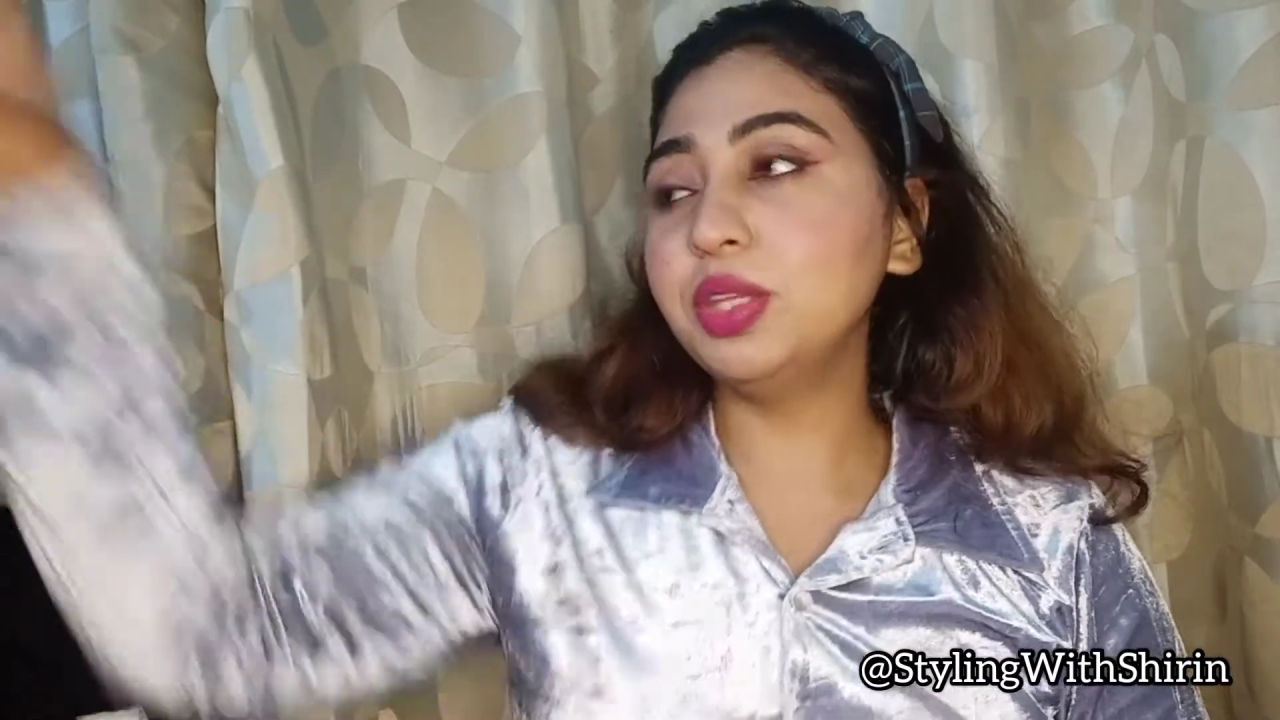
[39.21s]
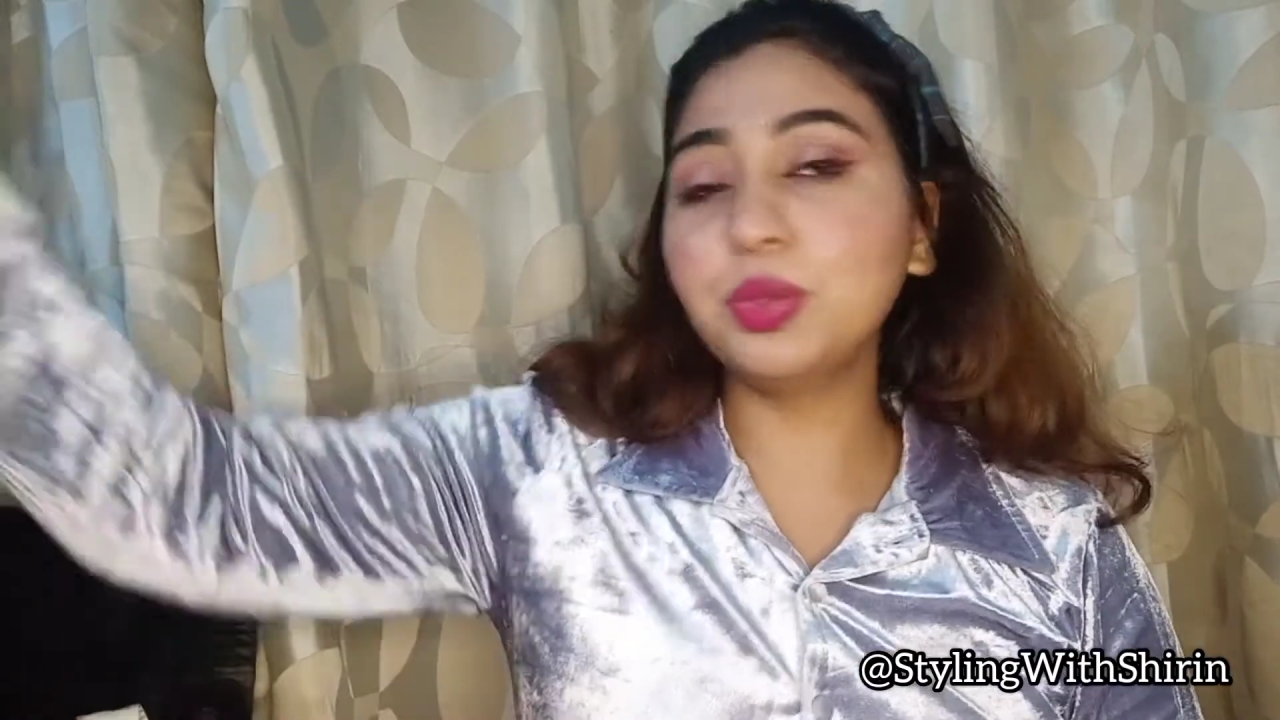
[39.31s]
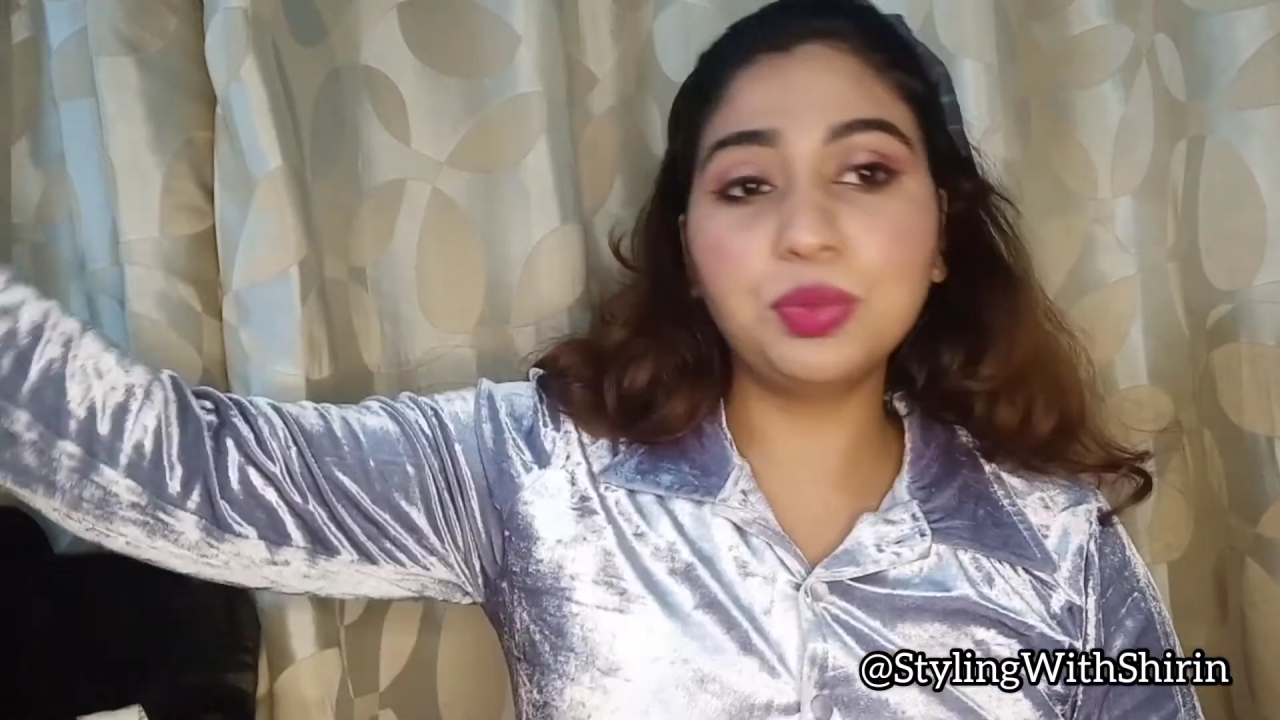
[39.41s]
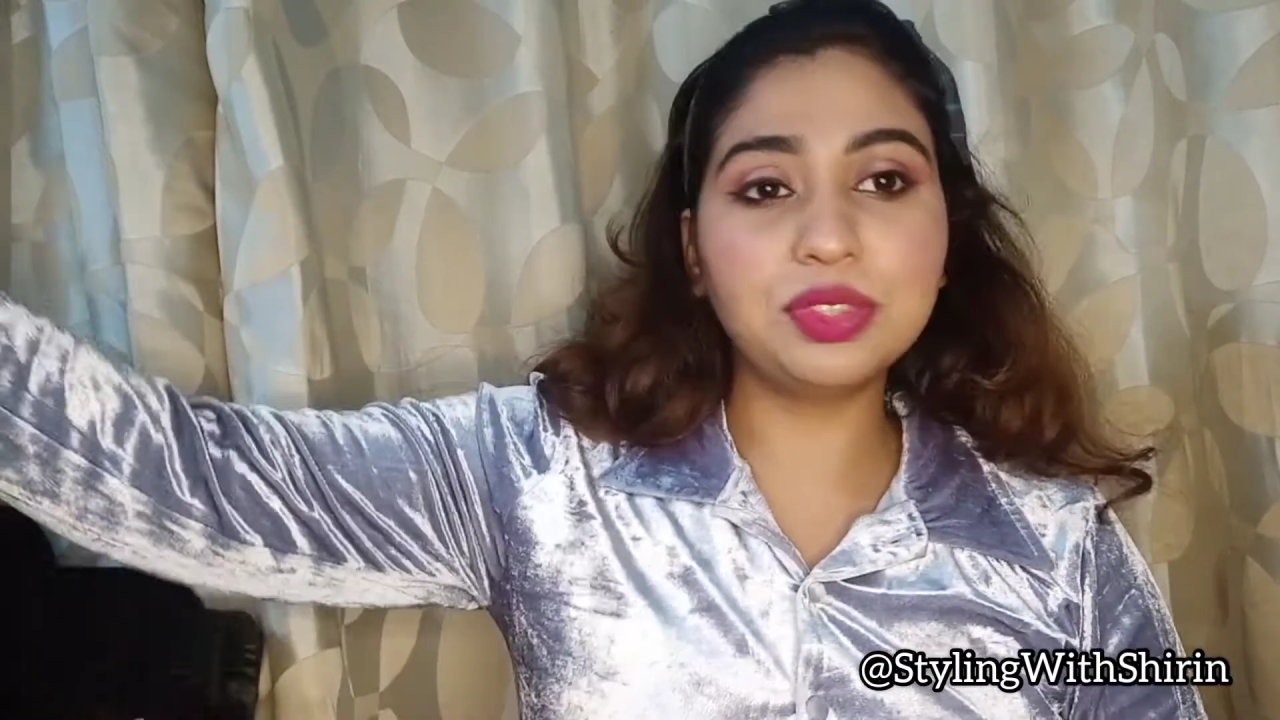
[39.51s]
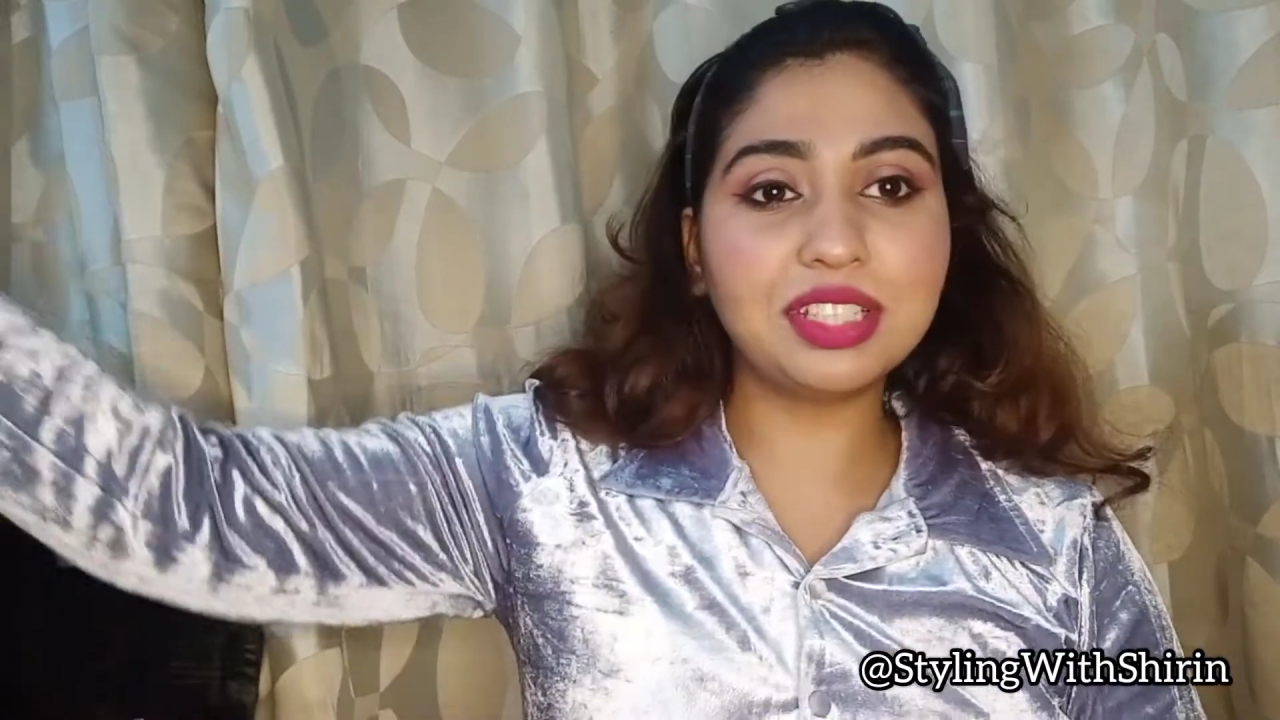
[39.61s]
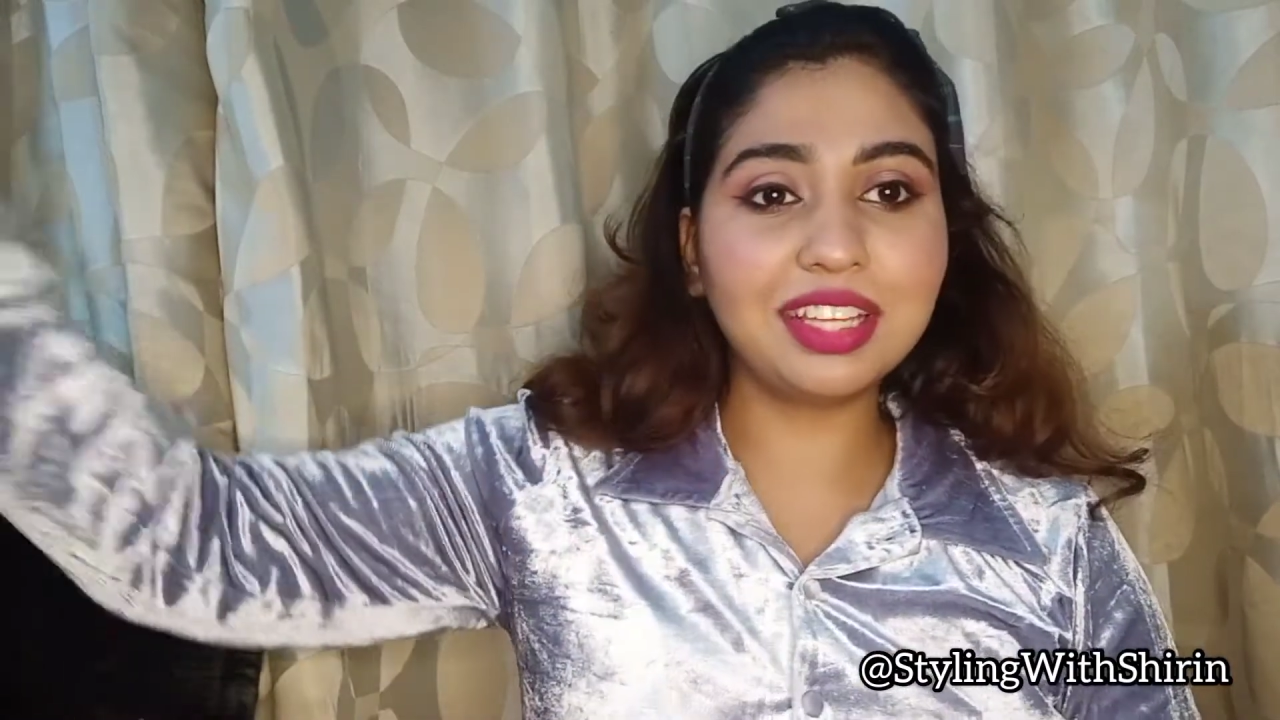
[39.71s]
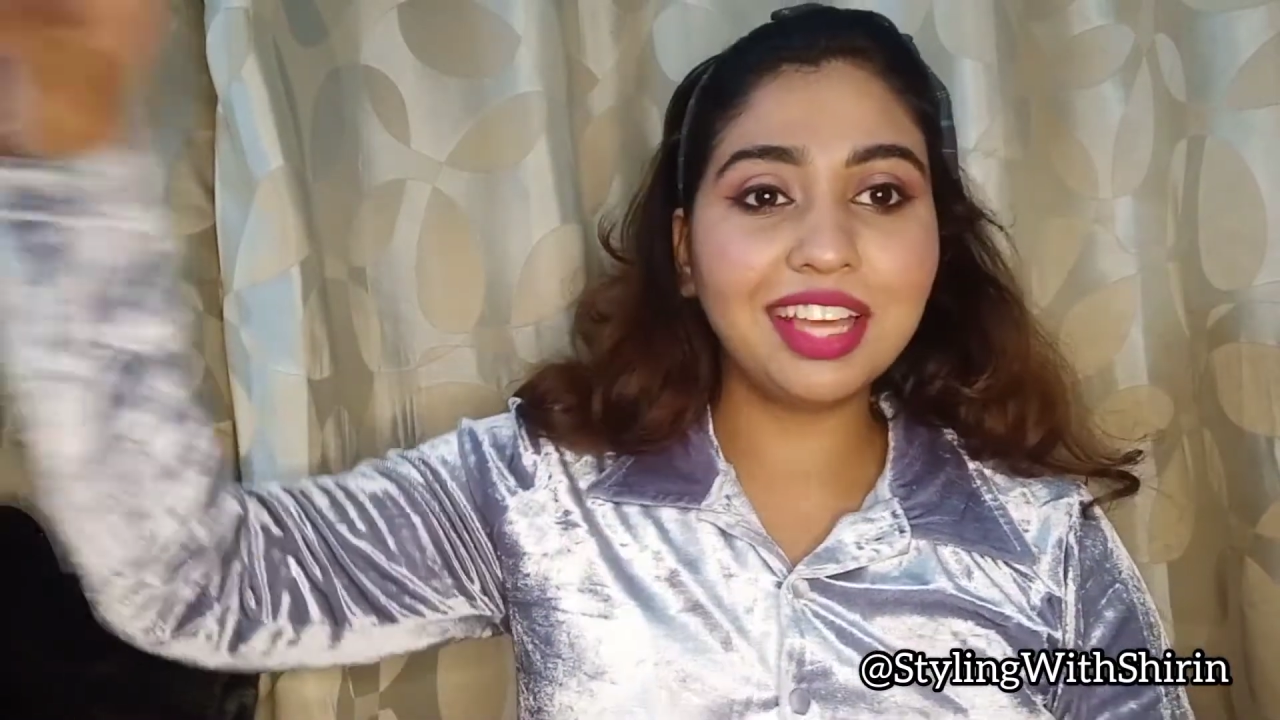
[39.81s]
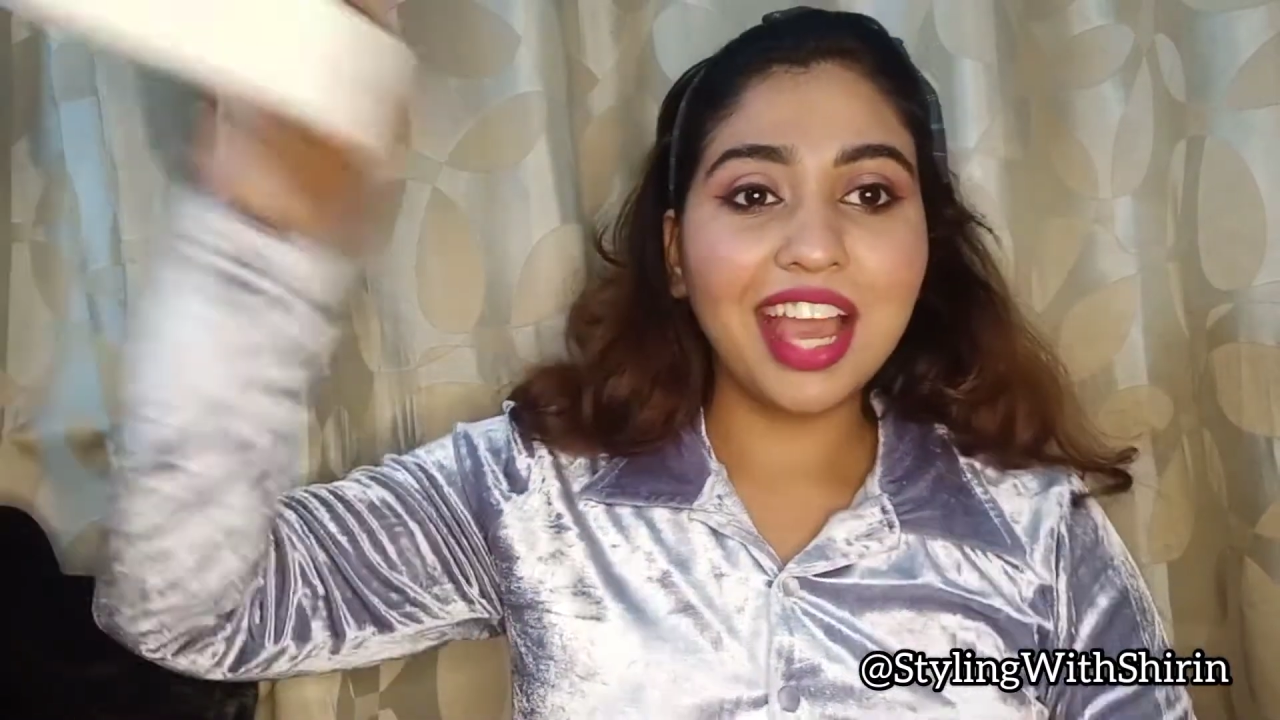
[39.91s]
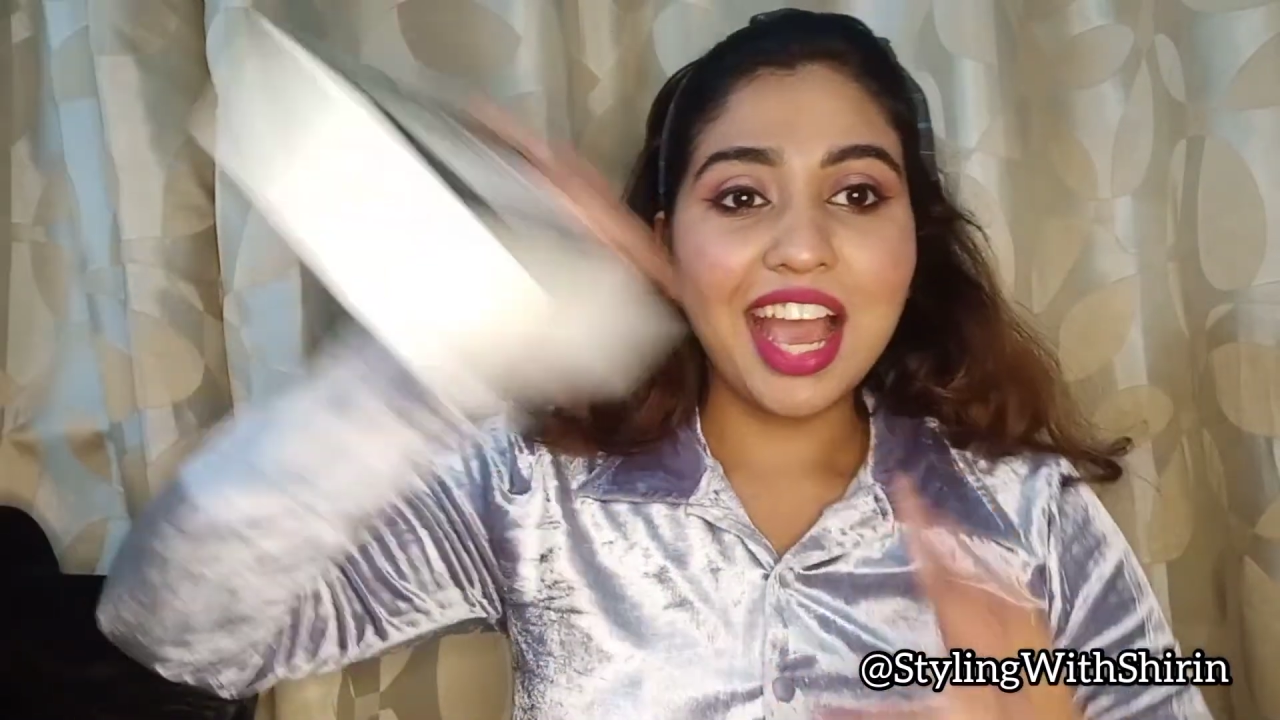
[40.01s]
using